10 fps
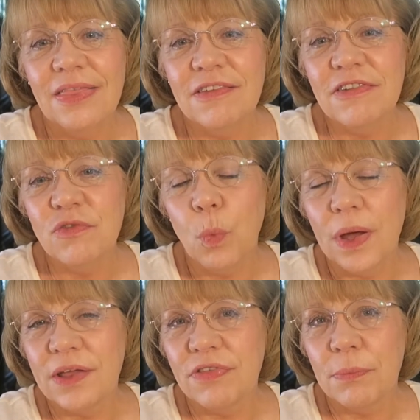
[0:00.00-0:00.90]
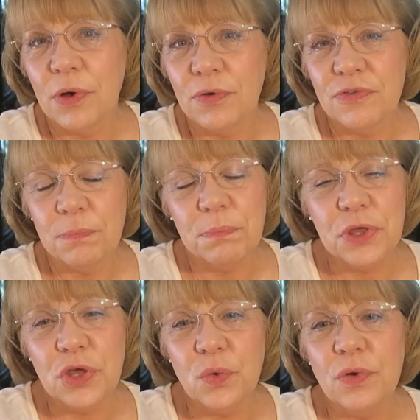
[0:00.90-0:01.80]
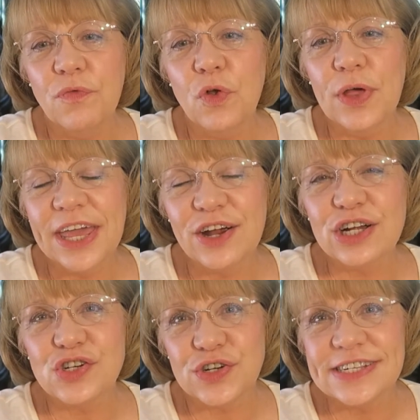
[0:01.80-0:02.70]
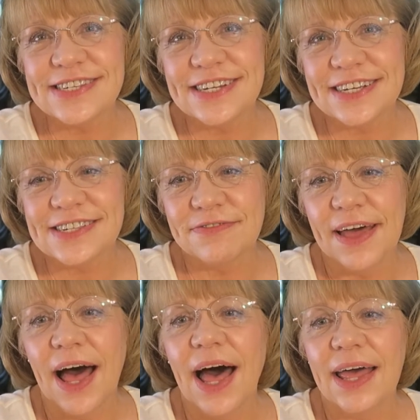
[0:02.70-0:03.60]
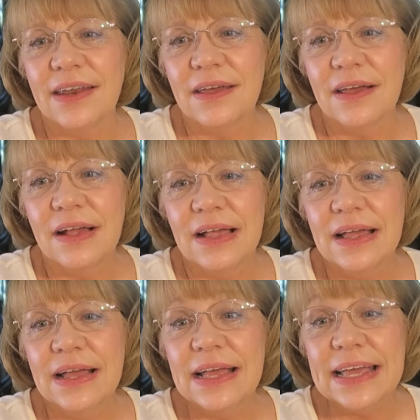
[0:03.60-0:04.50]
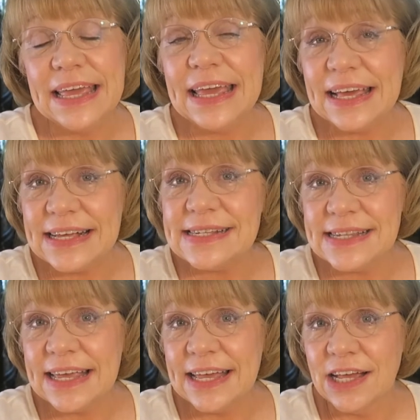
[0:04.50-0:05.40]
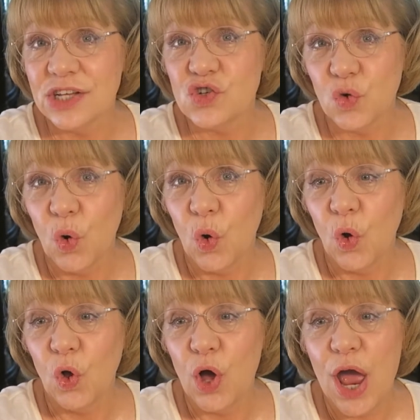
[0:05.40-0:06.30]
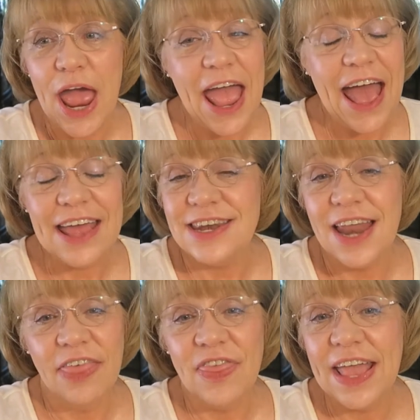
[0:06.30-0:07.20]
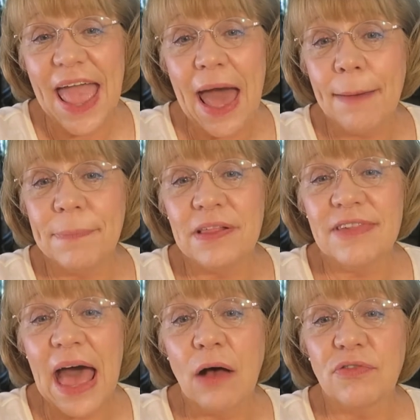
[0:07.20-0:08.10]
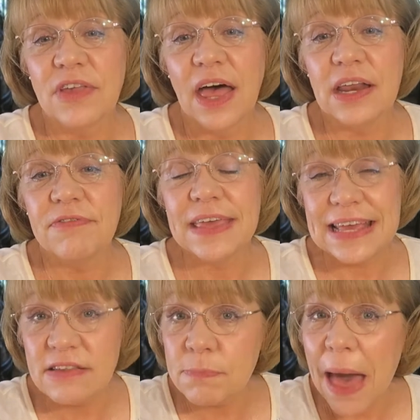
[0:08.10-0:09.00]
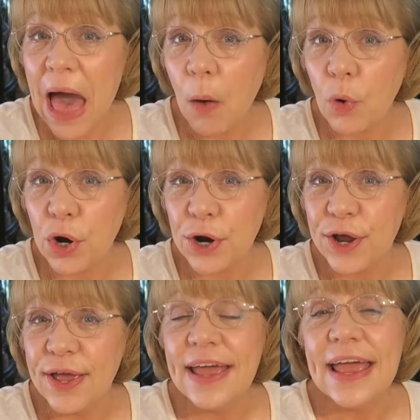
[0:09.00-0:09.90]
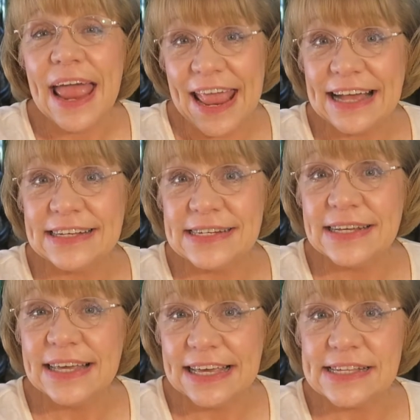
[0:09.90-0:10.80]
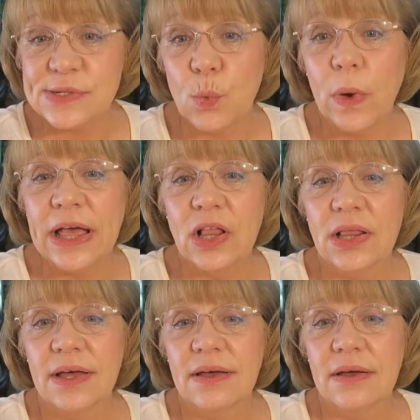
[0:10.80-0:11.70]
This is one of the most beautiful characteristics of God. He is in control, and nothing happens outside of his power and his will.